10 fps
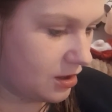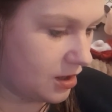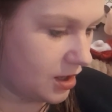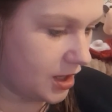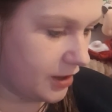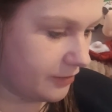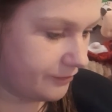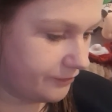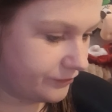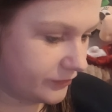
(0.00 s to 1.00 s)

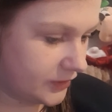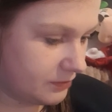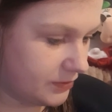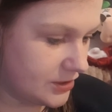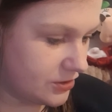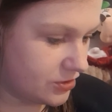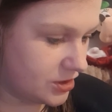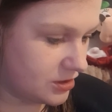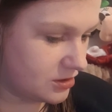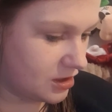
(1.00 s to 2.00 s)
The
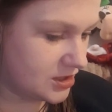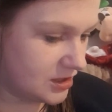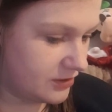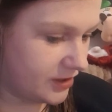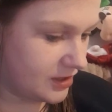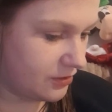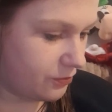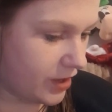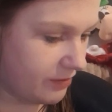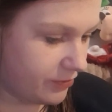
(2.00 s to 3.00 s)
paediatrician has not identified any
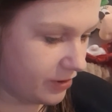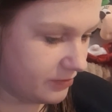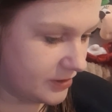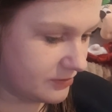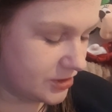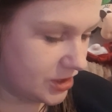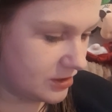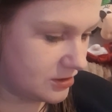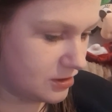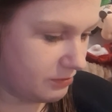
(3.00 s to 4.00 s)
weight problems, and Jaden
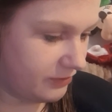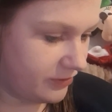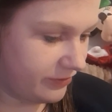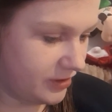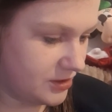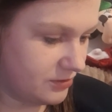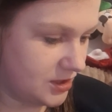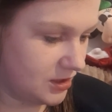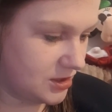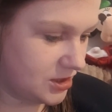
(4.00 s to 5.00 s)
has not been referred to a
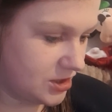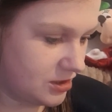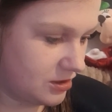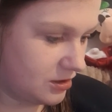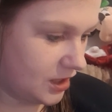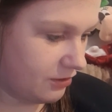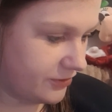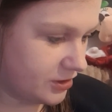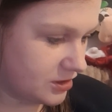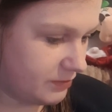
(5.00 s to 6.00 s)
dietitian.
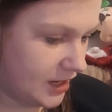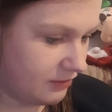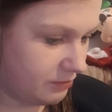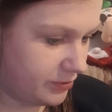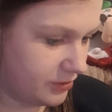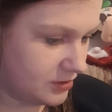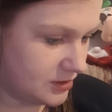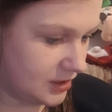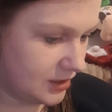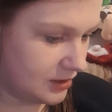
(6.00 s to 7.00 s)
However, Dr. Bailey reports
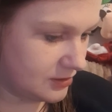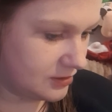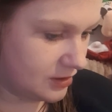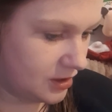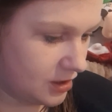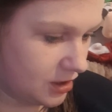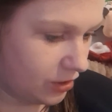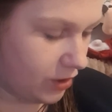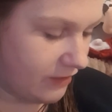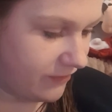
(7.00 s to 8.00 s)
that he is
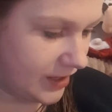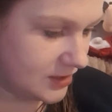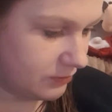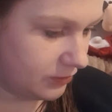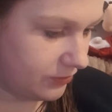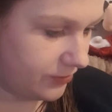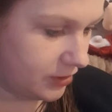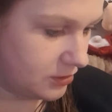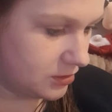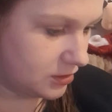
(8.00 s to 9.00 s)
quite inflexible with
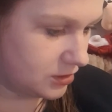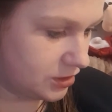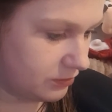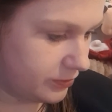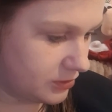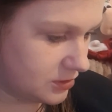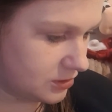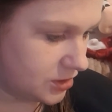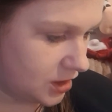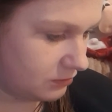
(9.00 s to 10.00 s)
food. She reports
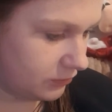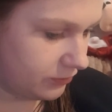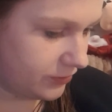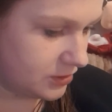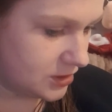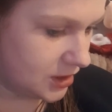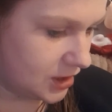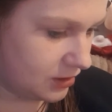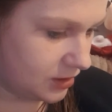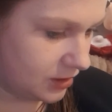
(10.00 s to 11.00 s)
that Jaden will refuse to
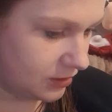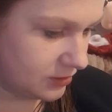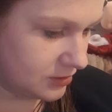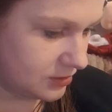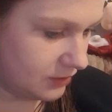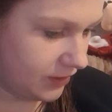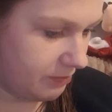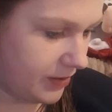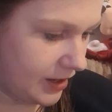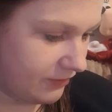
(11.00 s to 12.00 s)
eat things if
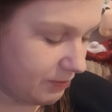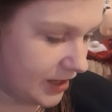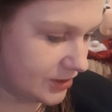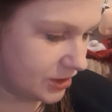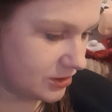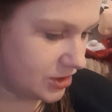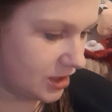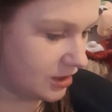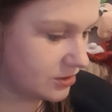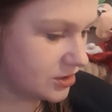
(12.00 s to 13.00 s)
the packaging is
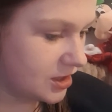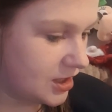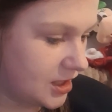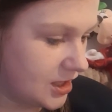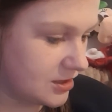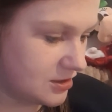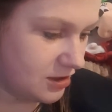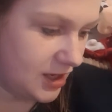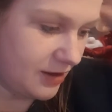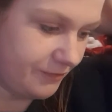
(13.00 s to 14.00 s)
changed. He does not eat